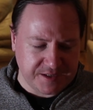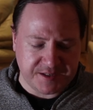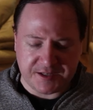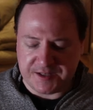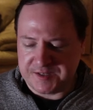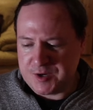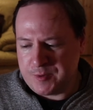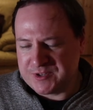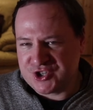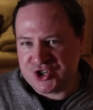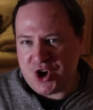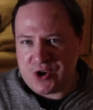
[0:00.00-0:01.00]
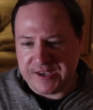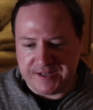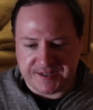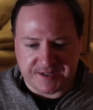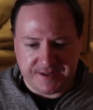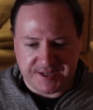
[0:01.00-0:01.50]
There's an almost
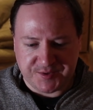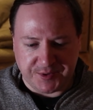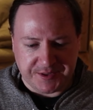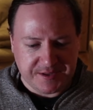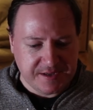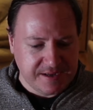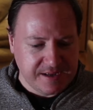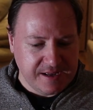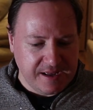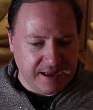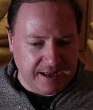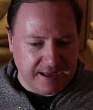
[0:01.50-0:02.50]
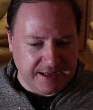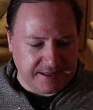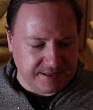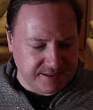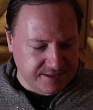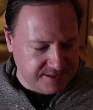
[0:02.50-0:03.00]
chalkiness to this one,
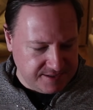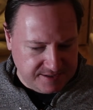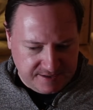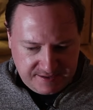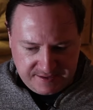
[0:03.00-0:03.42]
and